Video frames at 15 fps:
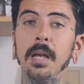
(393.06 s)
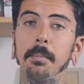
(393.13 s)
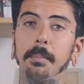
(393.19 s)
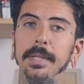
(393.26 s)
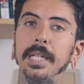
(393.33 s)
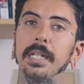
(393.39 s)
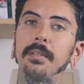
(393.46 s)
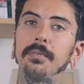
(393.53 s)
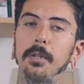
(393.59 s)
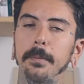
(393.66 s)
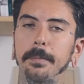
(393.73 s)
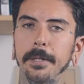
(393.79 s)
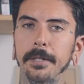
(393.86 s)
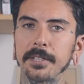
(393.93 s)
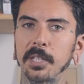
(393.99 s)
But then if
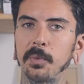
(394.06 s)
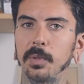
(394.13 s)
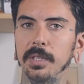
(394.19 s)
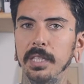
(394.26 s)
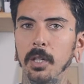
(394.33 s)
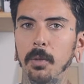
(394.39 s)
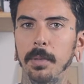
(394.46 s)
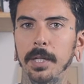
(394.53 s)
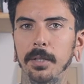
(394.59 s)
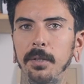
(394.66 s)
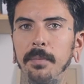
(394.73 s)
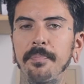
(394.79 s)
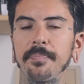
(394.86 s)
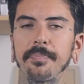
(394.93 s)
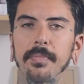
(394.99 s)
you're piercing with
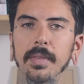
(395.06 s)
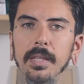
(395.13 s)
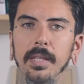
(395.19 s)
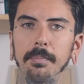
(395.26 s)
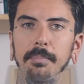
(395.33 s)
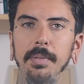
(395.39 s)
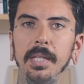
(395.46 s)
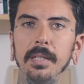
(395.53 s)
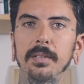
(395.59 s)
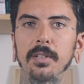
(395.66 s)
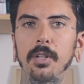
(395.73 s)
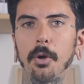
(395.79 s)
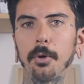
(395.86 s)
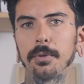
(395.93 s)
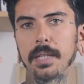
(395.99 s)
neometal, the piece
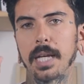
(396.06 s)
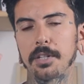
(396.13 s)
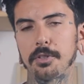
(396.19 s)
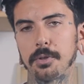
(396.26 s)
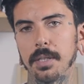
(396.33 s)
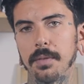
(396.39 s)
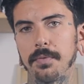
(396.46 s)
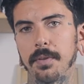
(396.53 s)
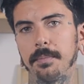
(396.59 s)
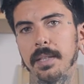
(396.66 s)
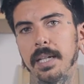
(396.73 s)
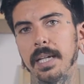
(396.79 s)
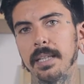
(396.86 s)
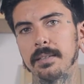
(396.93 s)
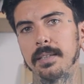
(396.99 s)
goes actually from
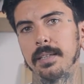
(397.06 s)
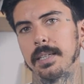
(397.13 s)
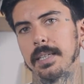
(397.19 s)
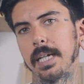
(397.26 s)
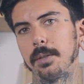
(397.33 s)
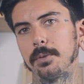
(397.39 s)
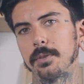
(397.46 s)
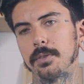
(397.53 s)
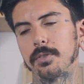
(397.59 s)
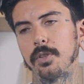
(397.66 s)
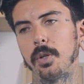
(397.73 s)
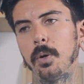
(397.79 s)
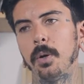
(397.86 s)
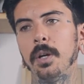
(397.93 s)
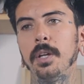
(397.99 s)
the inside out.
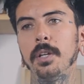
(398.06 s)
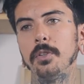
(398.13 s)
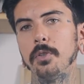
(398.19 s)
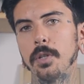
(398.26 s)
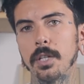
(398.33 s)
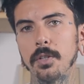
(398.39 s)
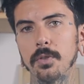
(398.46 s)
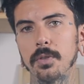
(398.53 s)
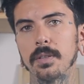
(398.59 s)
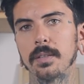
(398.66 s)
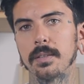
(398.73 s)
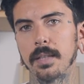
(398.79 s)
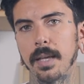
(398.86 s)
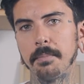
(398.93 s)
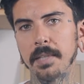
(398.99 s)
So you can use
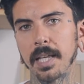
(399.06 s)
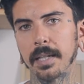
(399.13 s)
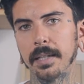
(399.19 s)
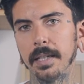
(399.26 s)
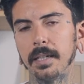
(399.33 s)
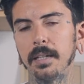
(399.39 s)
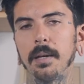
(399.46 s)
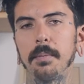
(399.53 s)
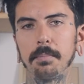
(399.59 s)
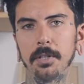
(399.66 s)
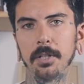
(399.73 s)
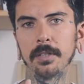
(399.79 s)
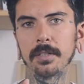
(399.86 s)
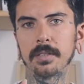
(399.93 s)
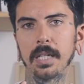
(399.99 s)
the same technique,
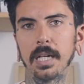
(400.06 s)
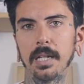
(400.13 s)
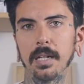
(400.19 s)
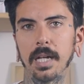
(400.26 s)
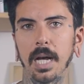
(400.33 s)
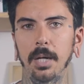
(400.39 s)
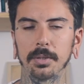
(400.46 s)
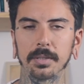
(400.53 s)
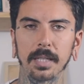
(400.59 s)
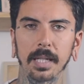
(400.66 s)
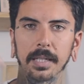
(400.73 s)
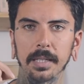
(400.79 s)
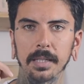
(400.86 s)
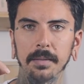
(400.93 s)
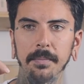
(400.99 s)
pierce
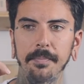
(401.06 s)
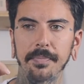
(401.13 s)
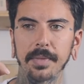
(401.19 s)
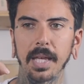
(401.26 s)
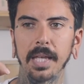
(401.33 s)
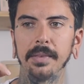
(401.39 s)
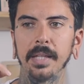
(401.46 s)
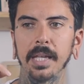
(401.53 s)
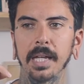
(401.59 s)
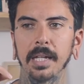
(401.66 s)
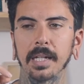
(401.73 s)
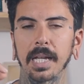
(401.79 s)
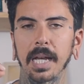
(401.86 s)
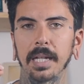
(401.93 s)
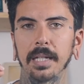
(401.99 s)
outside in, and
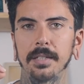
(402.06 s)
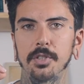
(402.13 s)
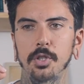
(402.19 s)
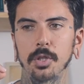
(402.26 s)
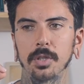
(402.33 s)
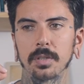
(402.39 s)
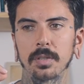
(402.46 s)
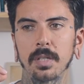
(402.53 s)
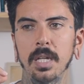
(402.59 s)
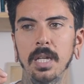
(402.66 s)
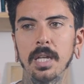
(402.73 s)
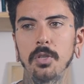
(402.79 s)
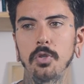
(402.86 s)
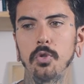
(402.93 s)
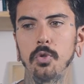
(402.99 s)
then kind of just
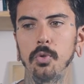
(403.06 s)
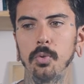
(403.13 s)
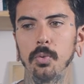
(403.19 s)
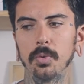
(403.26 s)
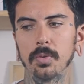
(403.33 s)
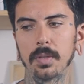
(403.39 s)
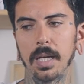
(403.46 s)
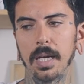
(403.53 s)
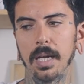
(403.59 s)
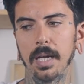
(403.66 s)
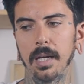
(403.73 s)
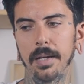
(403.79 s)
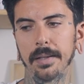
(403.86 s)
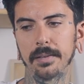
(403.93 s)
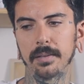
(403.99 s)
use
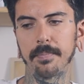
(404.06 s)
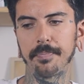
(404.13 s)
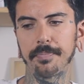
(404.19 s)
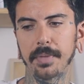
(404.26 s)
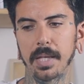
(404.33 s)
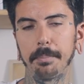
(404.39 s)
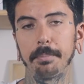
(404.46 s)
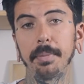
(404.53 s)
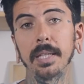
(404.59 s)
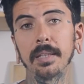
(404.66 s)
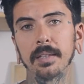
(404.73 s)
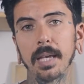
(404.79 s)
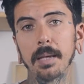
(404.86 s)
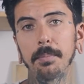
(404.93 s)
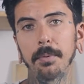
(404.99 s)
a
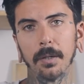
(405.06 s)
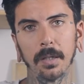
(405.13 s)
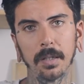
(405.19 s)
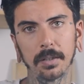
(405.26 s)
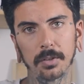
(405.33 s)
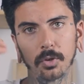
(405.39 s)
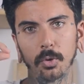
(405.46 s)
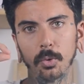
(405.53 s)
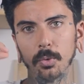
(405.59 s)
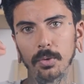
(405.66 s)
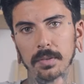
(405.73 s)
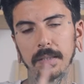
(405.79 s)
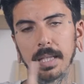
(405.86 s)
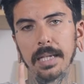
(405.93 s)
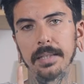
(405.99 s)
pin taper to
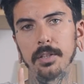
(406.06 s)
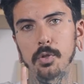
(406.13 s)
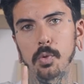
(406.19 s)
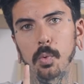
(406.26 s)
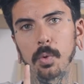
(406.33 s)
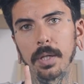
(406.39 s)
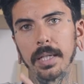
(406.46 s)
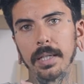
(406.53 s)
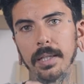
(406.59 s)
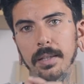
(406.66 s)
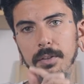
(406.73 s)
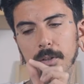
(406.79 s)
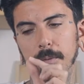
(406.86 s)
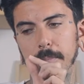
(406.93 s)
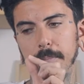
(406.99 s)
slide the jewelry,
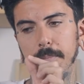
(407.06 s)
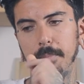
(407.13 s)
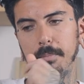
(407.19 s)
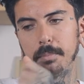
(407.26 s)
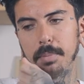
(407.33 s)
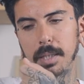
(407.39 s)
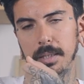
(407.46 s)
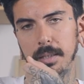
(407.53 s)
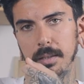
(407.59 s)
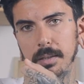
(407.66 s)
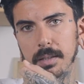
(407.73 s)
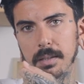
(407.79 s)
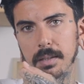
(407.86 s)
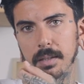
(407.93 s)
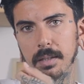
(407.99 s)
either
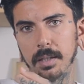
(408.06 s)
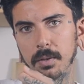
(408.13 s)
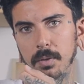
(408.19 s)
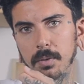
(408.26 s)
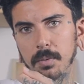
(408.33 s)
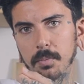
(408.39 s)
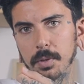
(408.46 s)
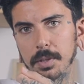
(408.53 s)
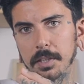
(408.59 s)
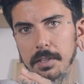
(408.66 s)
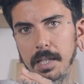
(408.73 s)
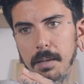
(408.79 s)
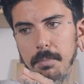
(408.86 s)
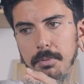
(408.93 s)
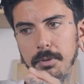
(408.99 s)
butt the needle with the
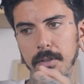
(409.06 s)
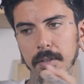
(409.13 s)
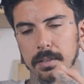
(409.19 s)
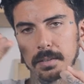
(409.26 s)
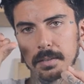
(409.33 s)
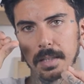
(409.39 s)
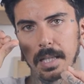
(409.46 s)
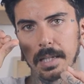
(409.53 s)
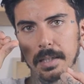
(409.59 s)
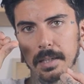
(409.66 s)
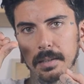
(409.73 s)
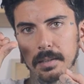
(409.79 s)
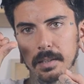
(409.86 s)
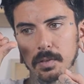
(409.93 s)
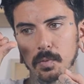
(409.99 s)
taper and slide
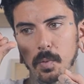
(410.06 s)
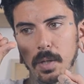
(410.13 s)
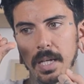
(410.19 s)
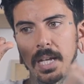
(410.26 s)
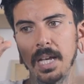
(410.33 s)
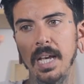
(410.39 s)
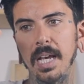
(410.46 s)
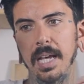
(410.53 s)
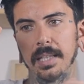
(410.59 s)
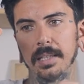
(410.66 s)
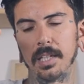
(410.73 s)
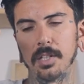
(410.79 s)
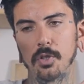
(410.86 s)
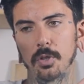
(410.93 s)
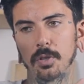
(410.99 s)
it this way,
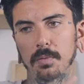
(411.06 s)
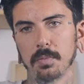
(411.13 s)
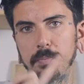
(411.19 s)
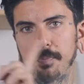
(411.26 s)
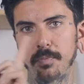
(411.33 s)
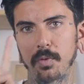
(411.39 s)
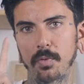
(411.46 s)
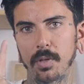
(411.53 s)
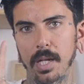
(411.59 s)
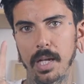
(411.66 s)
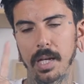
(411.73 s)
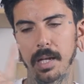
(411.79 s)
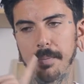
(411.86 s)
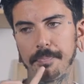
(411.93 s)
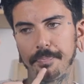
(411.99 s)
and then just
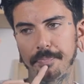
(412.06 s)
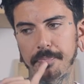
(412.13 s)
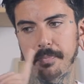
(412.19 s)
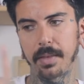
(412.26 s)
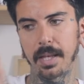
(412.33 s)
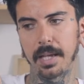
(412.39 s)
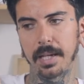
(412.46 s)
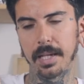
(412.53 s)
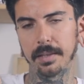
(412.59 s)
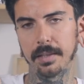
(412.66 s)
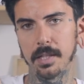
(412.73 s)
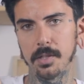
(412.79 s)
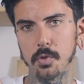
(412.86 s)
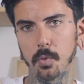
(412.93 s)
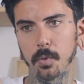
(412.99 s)

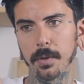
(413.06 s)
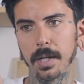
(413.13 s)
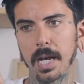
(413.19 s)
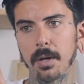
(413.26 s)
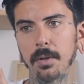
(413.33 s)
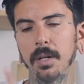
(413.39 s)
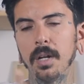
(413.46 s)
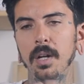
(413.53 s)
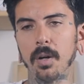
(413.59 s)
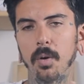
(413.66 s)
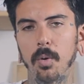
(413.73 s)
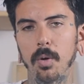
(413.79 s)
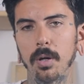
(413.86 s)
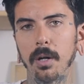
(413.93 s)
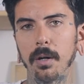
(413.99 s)
get the jewelry out.
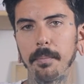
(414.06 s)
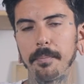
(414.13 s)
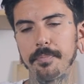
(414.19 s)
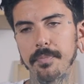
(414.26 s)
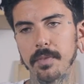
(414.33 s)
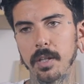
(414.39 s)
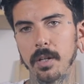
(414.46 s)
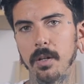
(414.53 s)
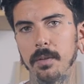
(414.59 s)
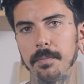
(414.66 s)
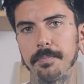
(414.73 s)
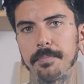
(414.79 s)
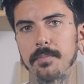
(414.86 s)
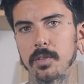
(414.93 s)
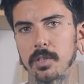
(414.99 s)
Or, you
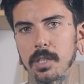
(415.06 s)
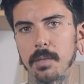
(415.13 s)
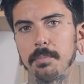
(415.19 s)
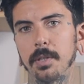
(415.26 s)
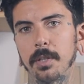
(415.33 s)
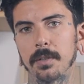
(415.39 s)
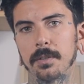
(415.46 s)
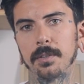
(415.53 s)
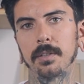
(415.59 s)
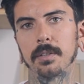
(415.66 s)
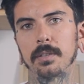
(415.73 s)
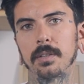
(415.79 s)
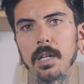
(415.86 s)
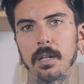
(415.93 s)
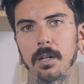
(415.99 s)
know, some
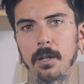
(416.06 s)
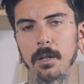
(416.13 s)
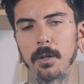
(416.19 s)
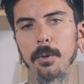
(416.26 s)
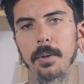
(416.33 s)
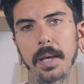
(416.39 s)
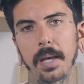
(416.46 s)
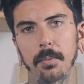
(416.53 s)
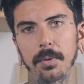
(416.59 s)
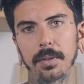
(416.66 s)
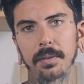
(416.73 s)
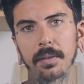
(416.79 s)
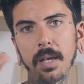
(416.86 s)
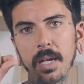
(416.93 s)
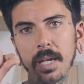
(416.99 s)
piercers are okay
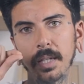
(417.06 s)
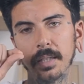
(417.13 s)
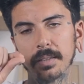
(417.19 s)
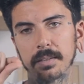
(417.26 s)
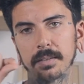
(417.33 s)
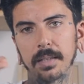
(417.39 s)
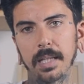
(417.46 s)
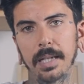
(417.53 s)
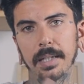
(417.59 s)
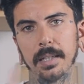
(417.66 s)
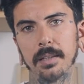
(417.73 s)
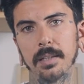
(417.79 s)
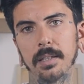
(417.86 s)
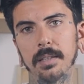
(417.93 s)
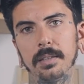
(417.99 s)
with
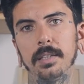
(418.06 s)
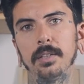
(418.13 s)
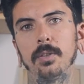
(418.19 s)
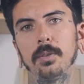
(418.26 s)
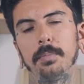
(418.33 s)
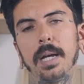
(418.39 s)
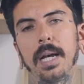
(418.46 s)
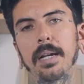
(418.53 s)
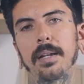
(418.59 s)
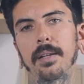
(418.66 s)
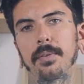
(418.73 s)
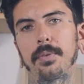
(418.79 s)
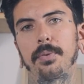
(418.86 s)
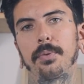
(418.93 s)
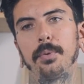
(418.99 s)
sliding the needle
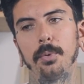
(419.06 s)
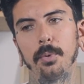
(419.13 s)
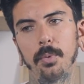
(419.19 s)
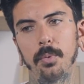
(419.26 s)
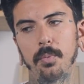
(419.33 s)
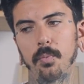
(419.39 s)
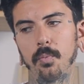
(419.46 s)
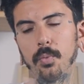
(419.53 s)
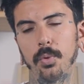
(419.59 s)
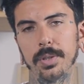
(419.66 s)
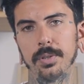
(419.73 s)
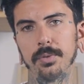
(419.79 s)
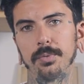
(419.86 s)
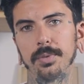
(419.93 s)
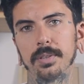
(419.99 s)
back through
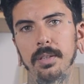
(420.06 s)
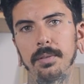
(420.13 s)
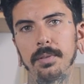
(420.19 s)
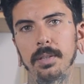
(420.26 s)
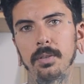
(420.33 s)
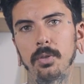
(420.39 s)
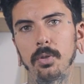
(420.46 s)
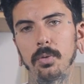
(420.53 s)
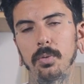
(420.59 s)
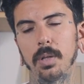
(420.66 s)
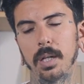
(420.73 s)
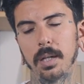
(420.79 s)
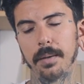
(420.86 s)
with the receiving tube,